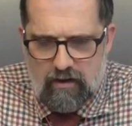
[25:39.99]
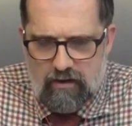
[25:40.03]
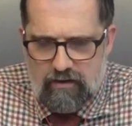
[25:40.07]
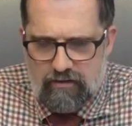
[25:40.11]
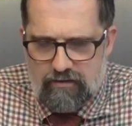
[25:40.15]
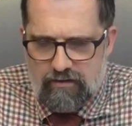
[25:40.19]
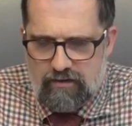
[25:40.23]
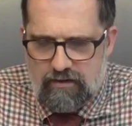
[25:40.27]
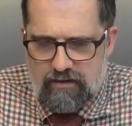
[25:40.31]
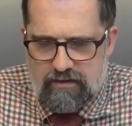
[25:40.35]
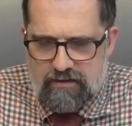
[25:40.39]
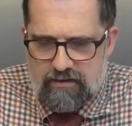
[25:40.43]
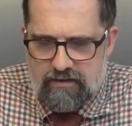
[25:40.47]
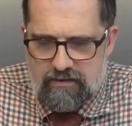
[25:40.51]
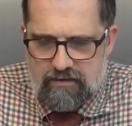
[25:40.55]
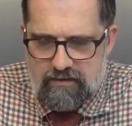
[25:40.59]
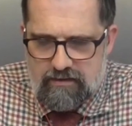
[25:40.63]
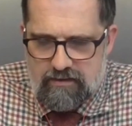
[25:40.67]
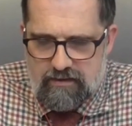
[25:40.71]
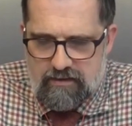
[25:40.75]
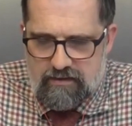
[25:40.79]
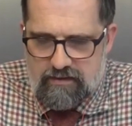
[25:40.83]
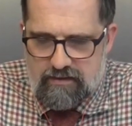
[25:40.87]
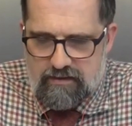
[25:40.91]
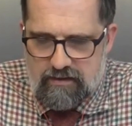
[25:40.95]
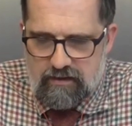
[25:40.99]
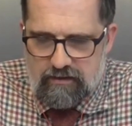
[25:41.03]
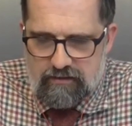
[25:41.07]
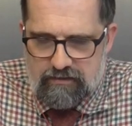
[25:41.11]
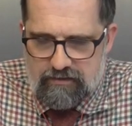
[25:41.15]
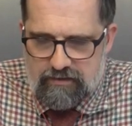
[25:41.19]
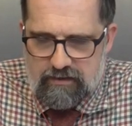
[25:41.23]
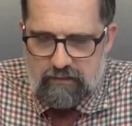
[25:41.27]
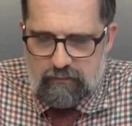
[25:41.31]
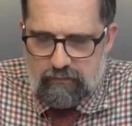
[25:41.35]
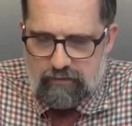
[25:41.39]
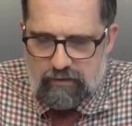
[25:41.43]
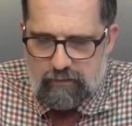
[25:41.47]
So this does
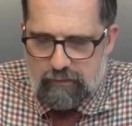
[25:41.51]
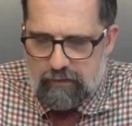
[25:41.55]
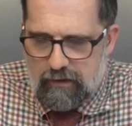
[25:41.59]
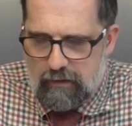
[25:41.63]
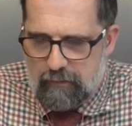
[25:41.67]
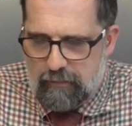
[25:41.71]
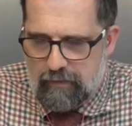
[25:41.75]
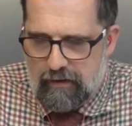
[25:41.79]
seem to be a